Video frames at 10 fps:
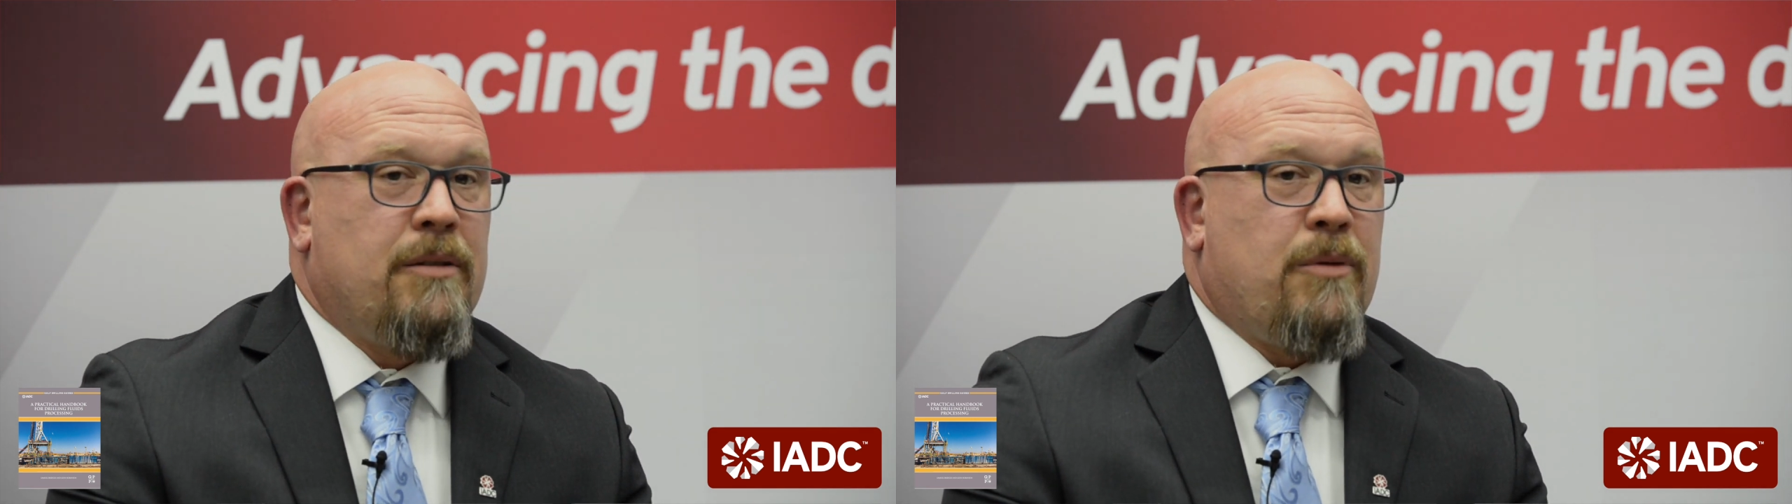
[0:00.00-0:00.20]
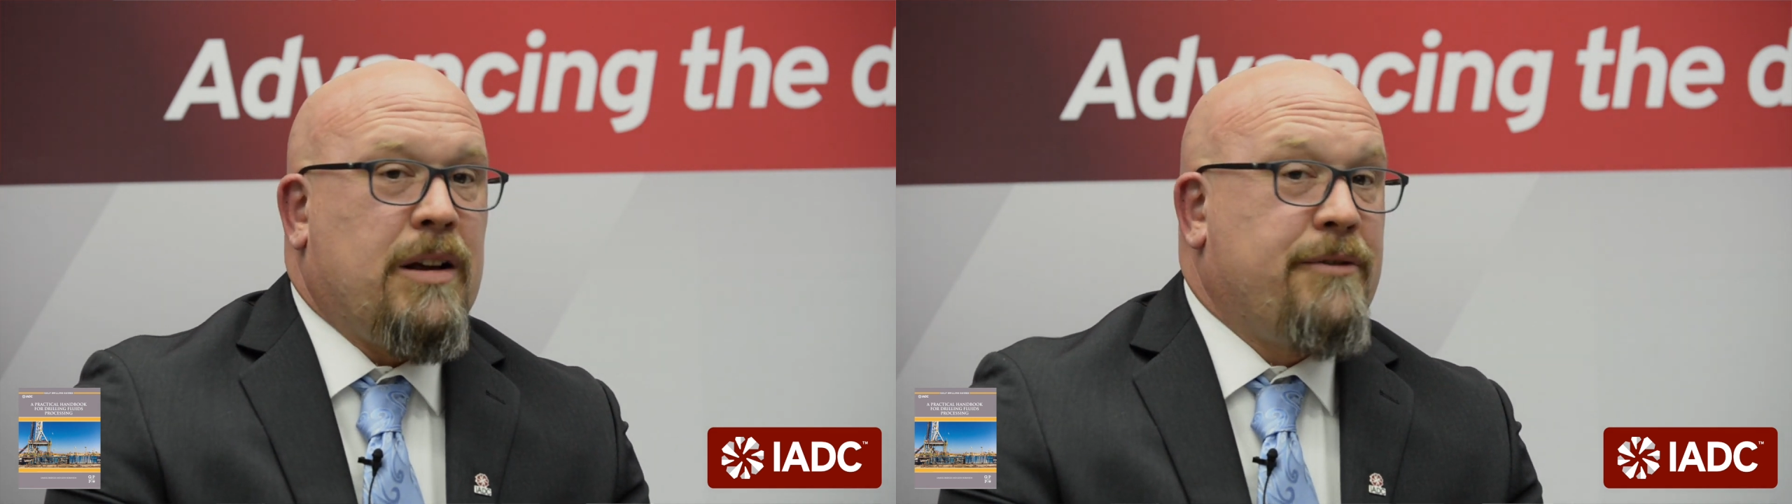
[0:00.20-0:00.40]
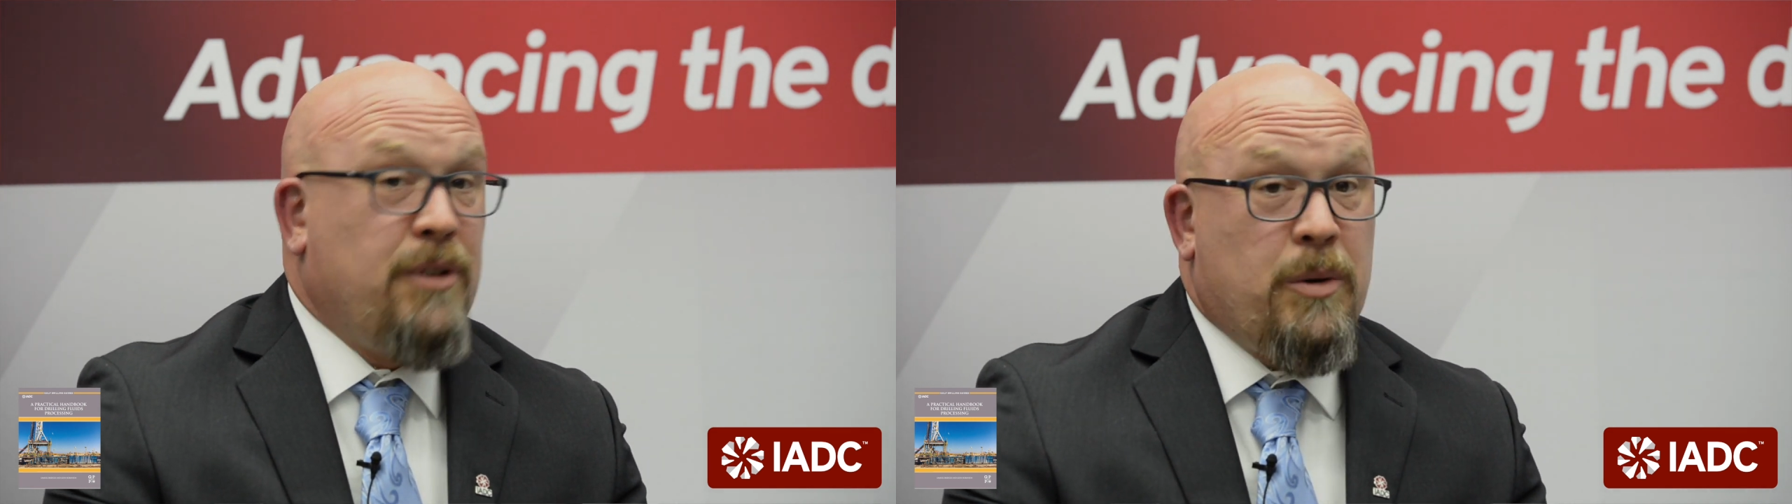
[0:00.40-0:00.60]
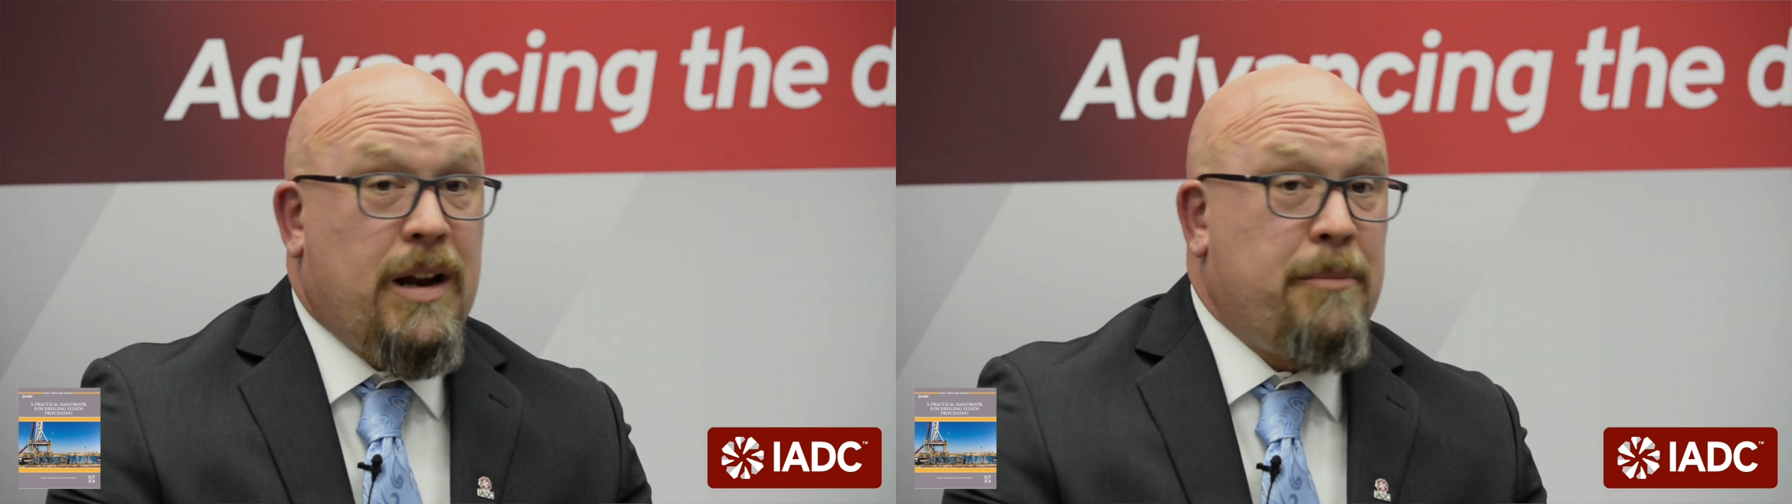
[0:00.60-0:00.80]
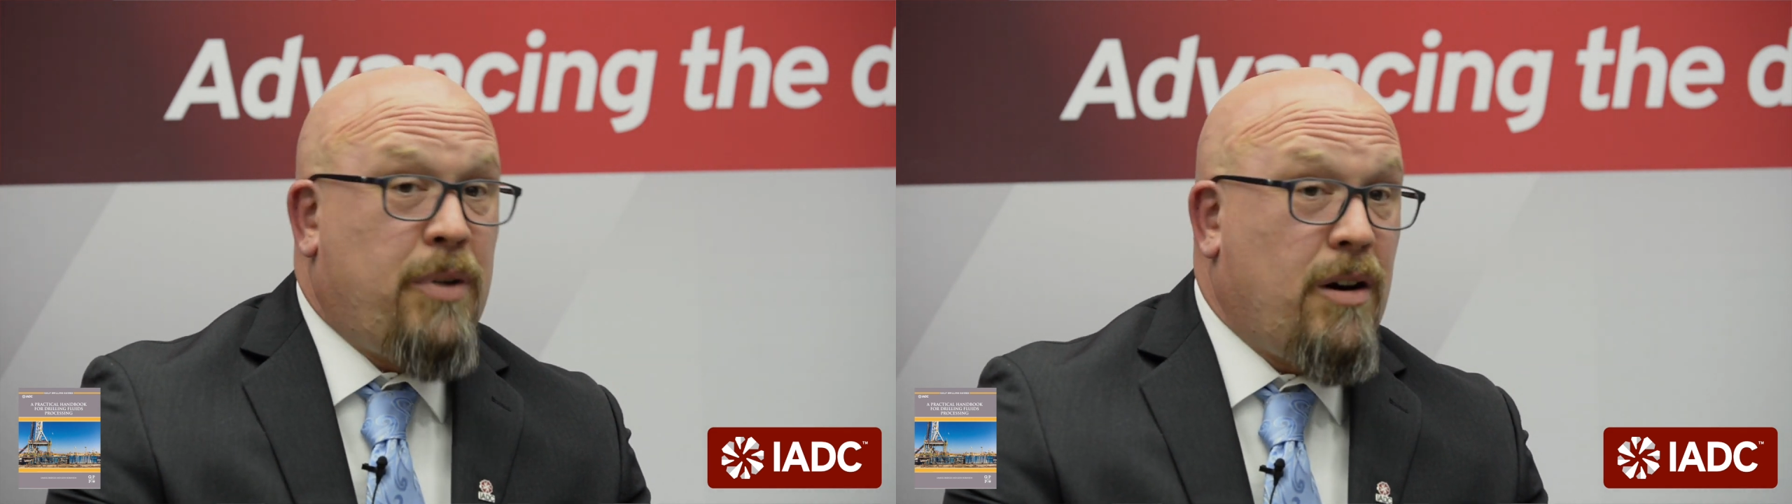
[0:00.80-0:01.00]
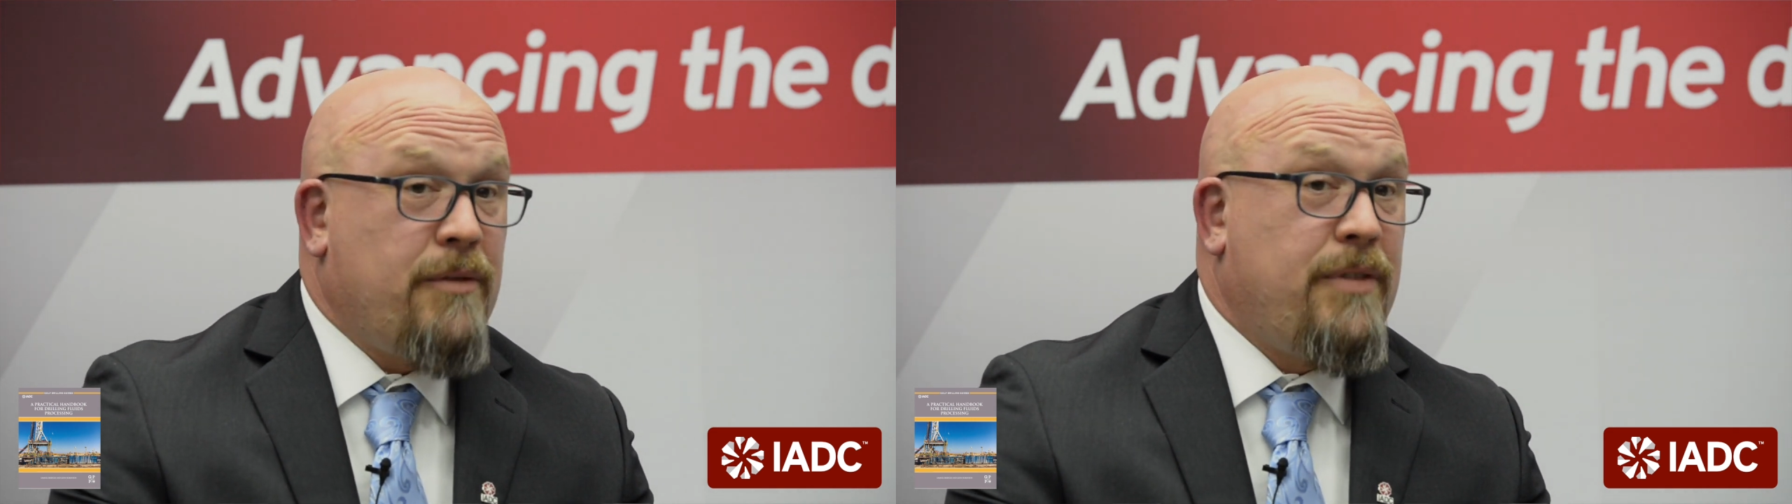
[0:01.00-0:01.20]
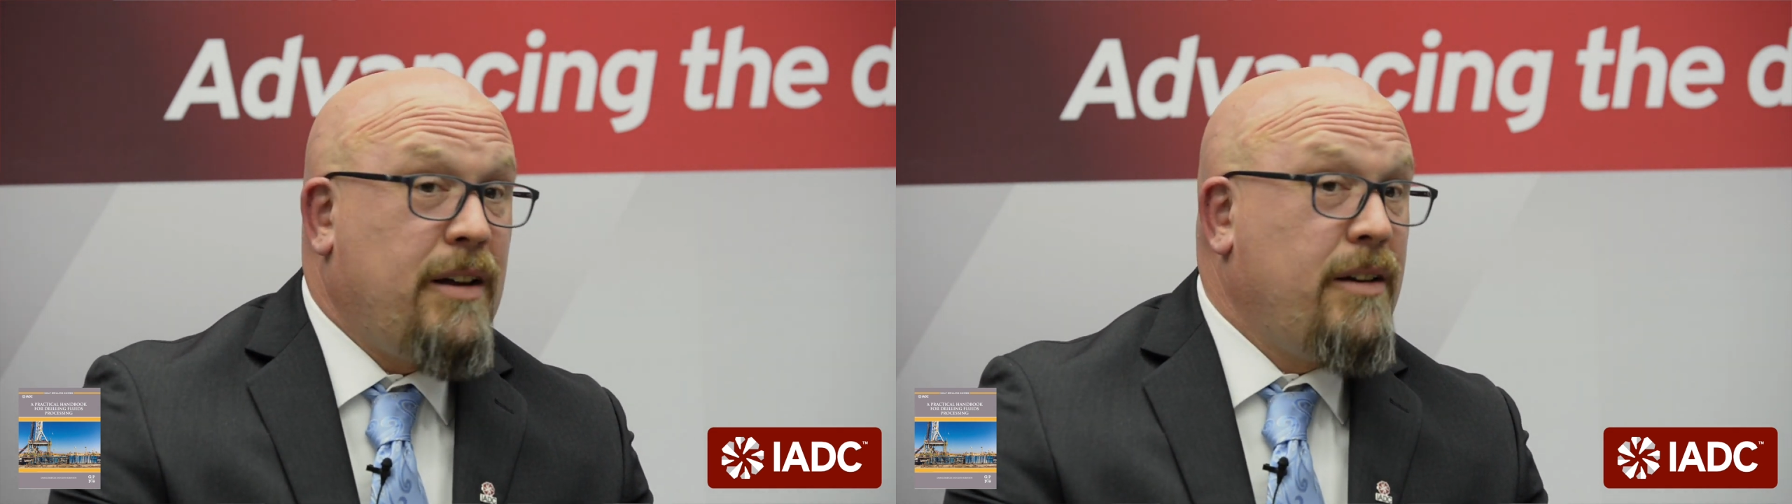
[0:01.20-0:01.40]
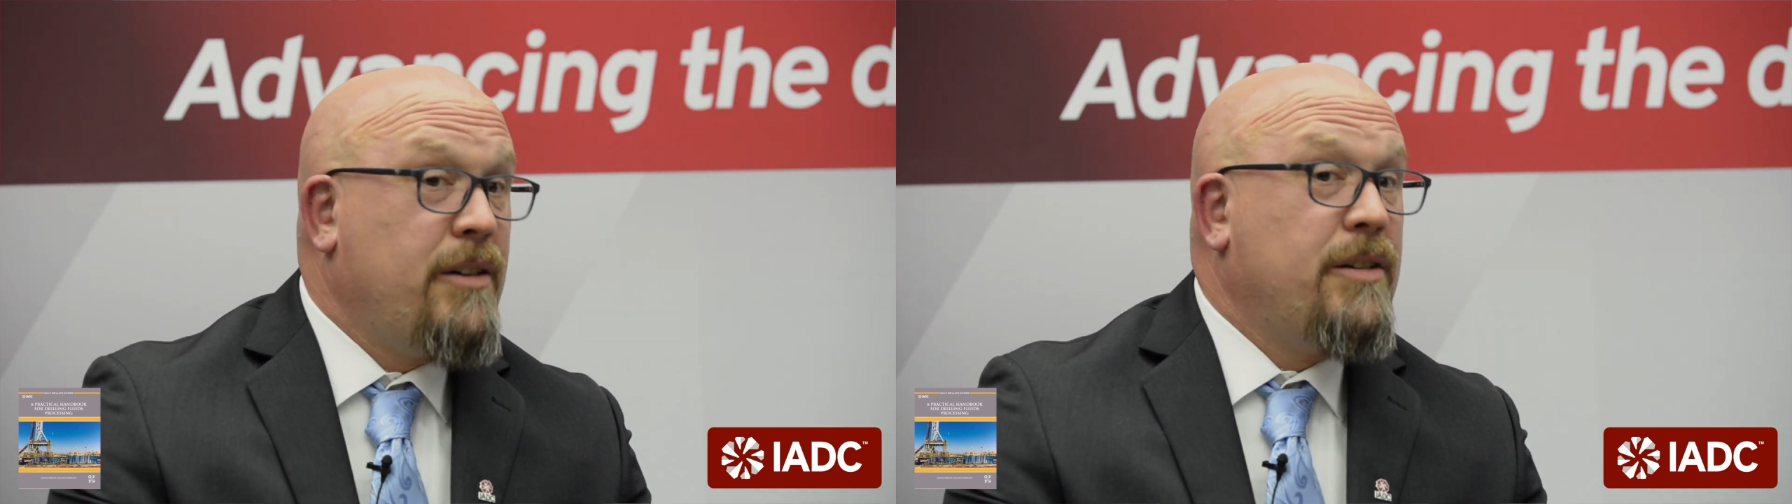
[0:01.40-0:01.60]
rig fluid end part
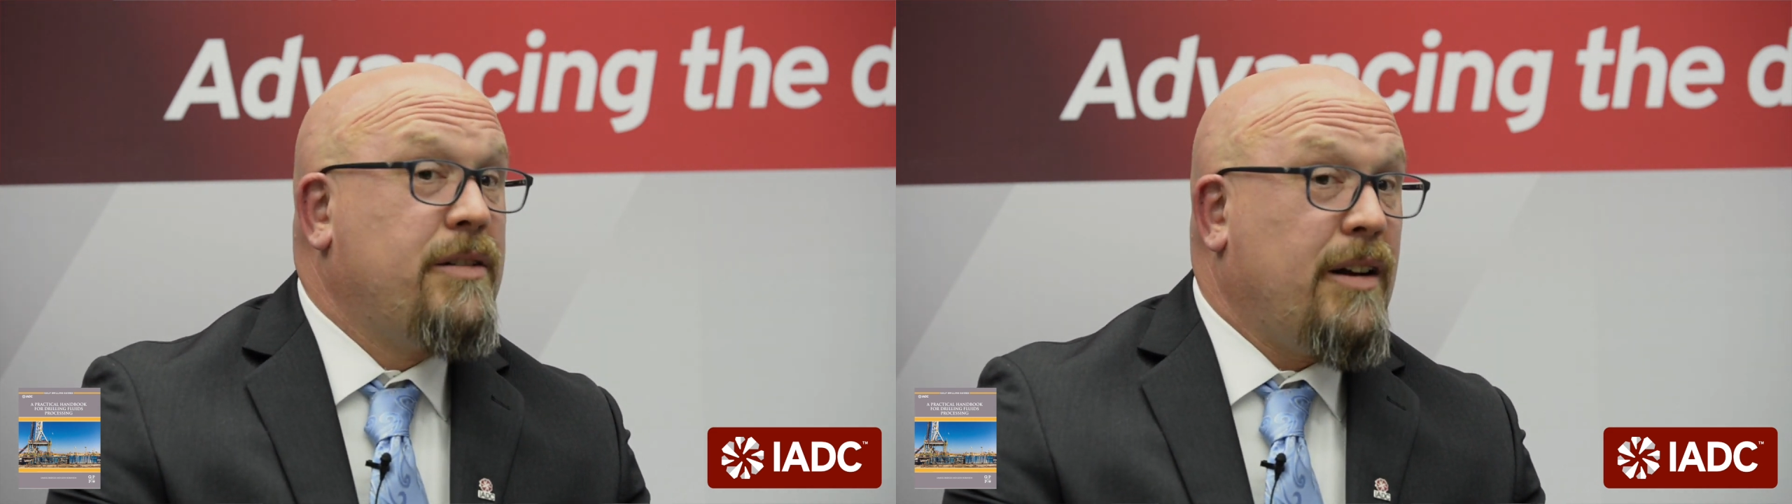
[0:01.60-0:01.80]
failures,